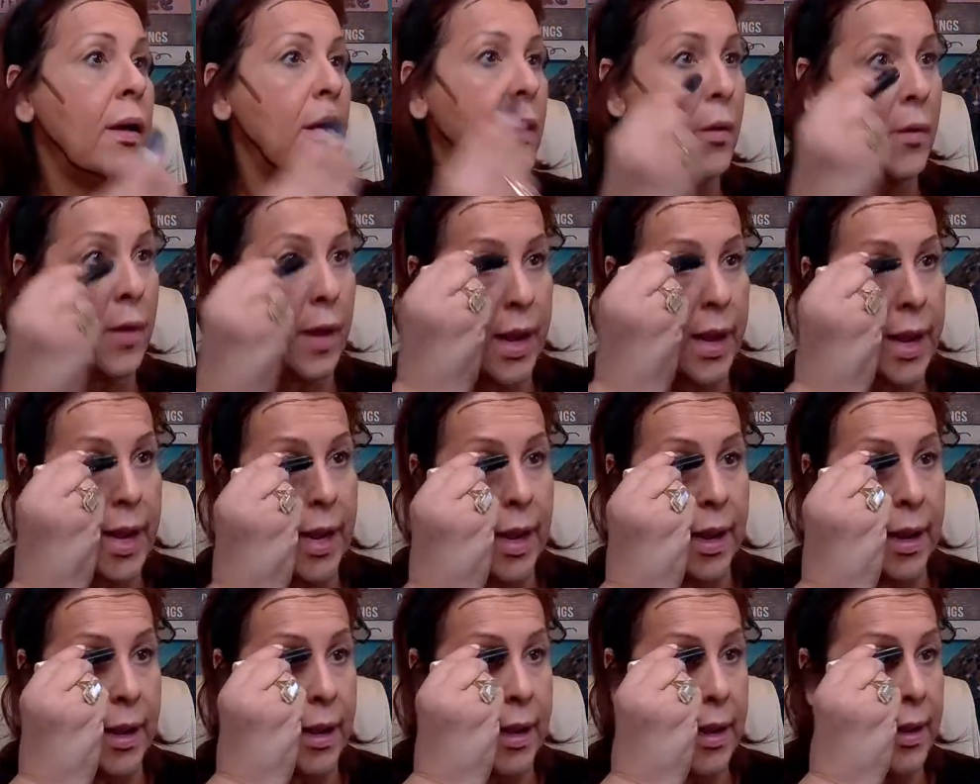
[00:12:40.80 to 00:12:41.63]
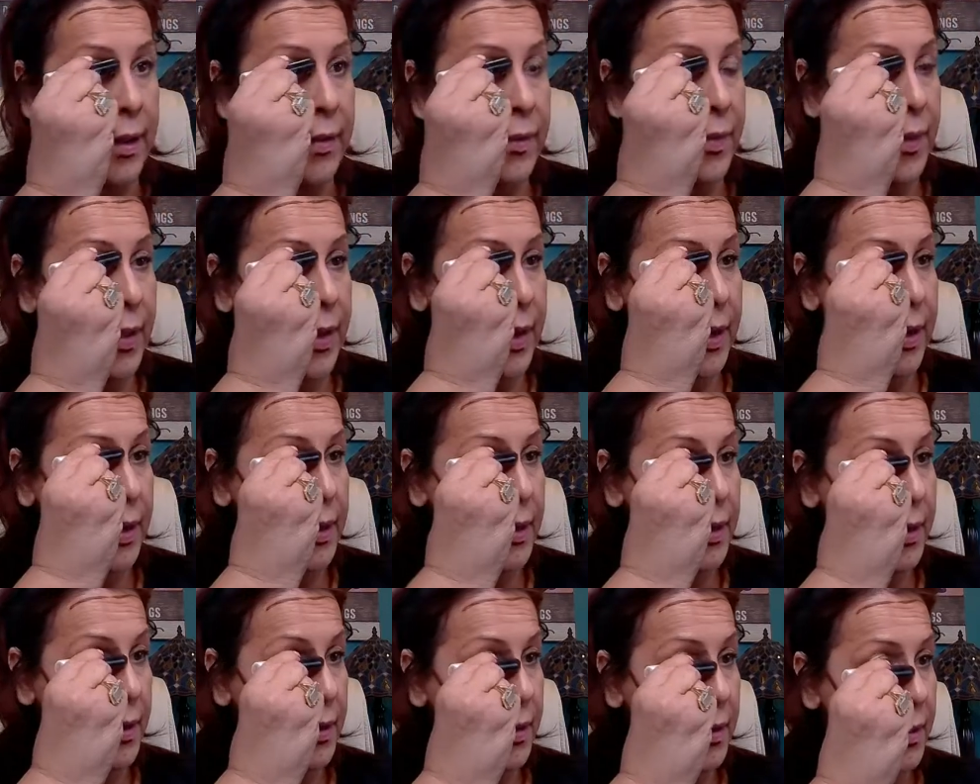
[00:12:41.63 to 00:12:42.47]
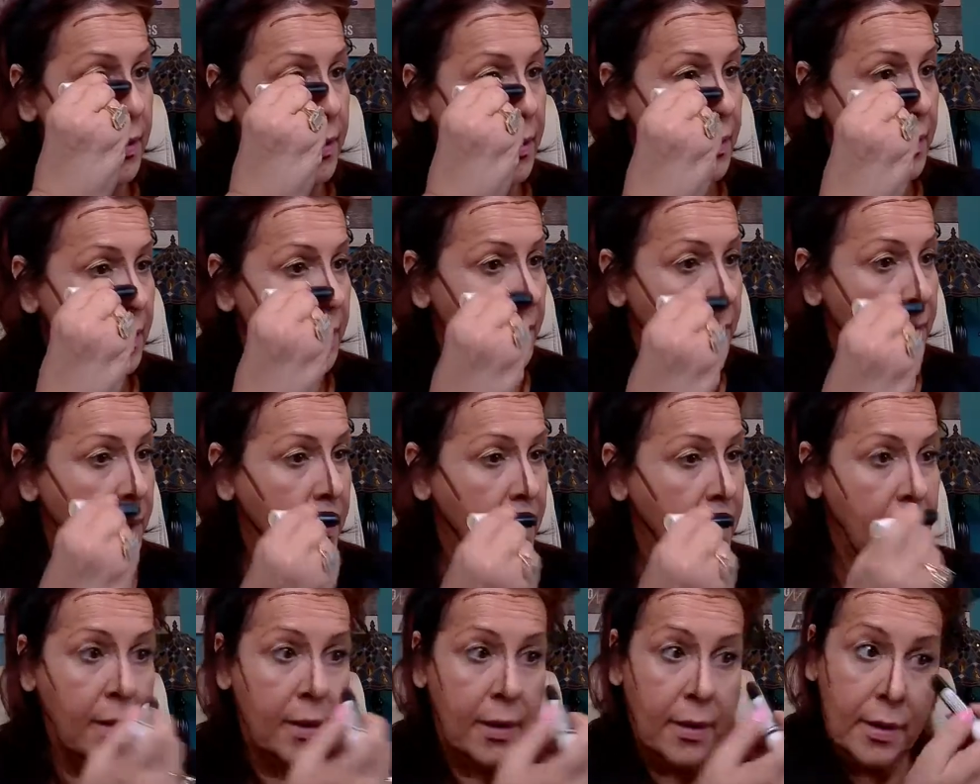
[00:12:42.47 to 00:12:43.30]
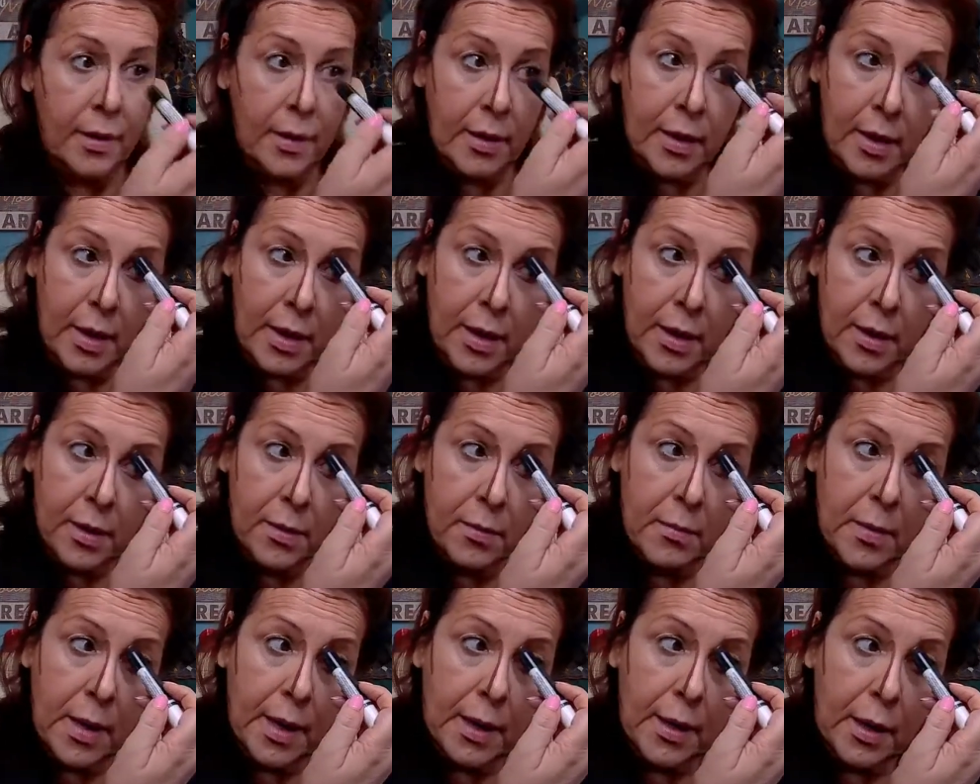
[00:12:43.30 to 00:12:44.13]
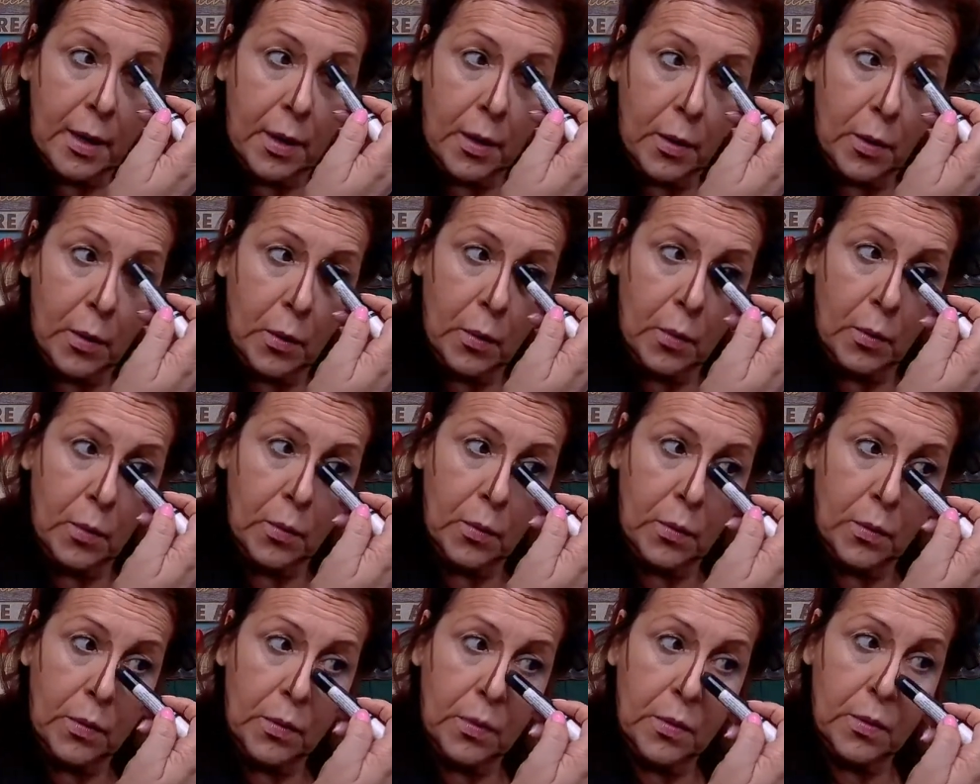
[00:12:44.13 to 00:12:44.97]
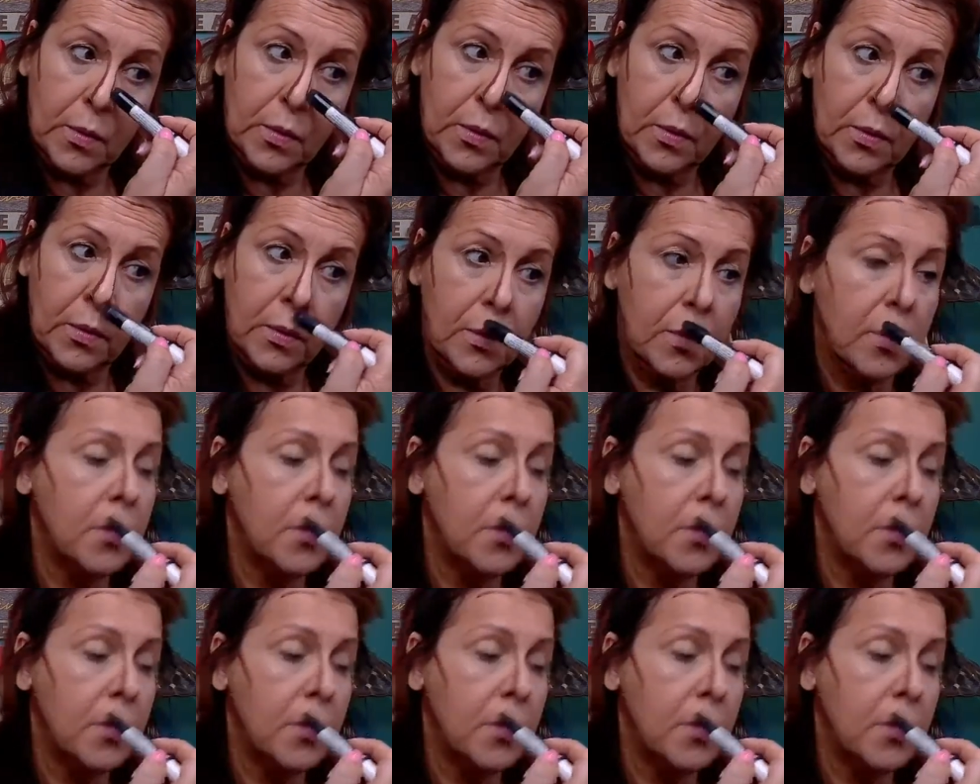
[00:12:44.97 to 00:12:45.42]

Okay, and then down my nose.